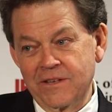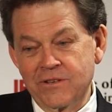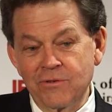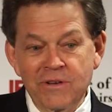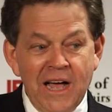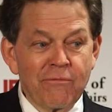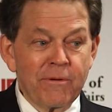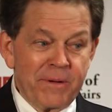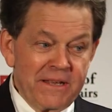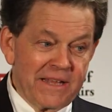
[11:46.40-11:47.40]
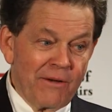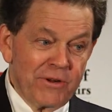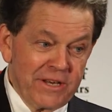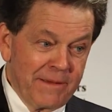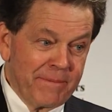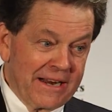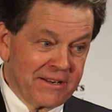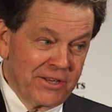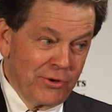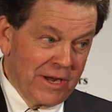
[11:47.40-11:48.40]
Do not repeat that when you get back
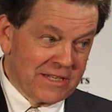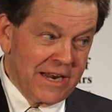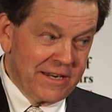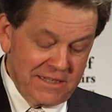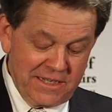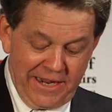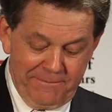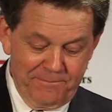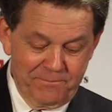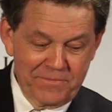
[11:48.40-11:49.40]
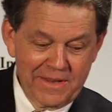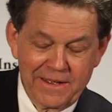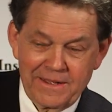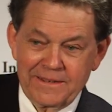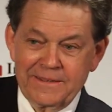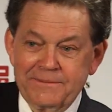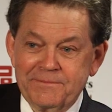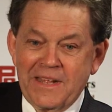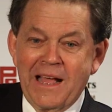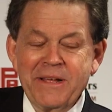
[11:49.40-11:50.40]
to the U.S. I didn't say
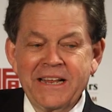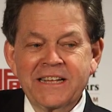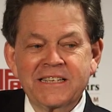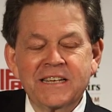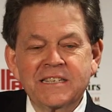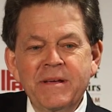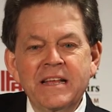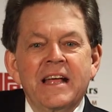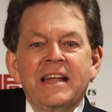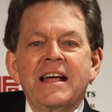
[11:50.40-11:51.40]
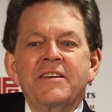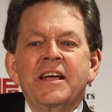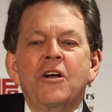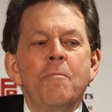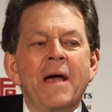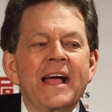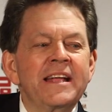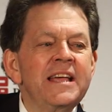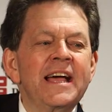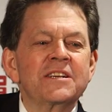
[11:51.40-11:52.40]
it. It's just amazing. Now, you go back
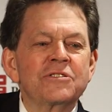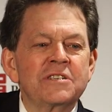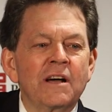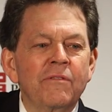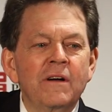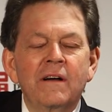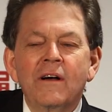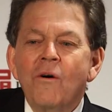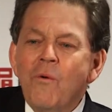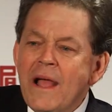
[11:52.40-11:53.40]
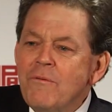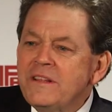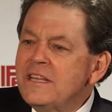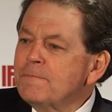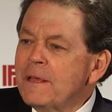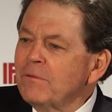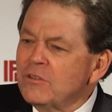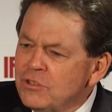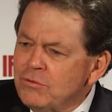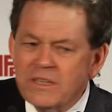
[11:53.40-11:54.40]
and you ask yourself, why would these people
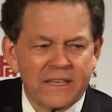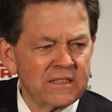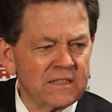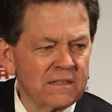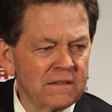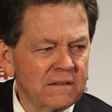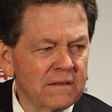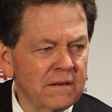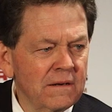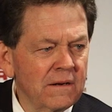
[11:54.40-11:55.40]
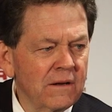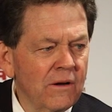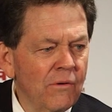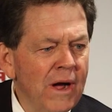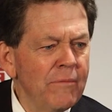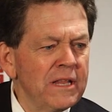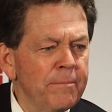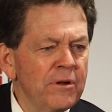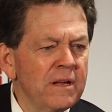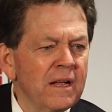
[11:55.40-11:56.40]
do this? Why would they
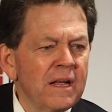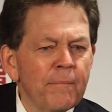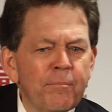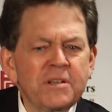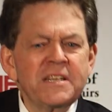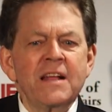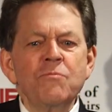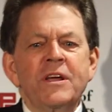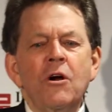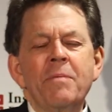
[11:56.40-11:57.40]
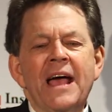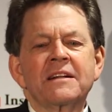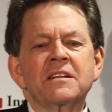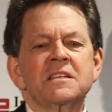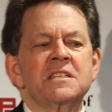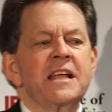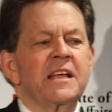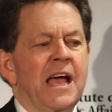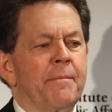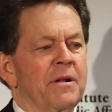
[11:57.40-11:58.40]
put in? Pretend we go back to the state
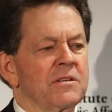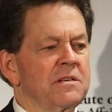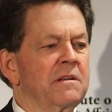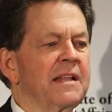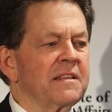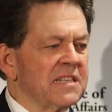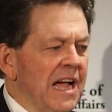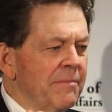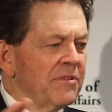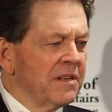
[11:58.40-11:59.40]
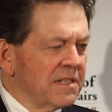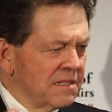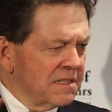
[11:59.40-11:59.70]
capitals at the time of the